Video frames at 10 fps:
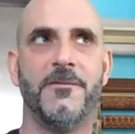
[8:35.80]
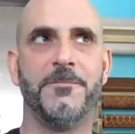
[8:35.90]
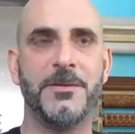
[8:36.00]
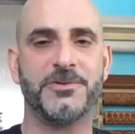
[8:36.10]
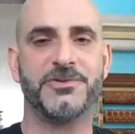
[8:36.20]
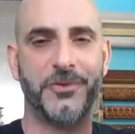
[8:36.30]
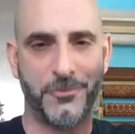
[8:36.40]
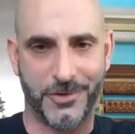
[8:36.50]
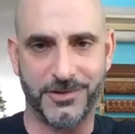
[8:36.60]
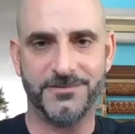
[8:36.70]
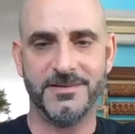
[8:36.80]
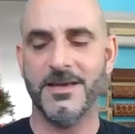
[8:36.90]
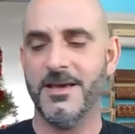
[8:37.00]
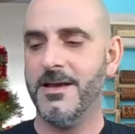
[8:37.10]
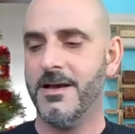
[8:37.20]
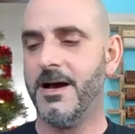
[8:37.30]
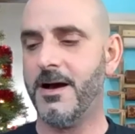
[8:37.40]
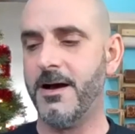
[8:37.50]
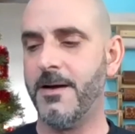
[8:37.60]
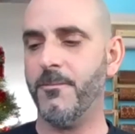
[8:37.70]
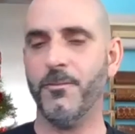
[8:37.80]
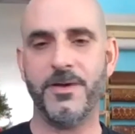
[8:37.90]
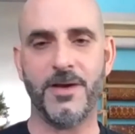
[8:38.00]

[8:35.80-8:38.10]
peoples of the world. I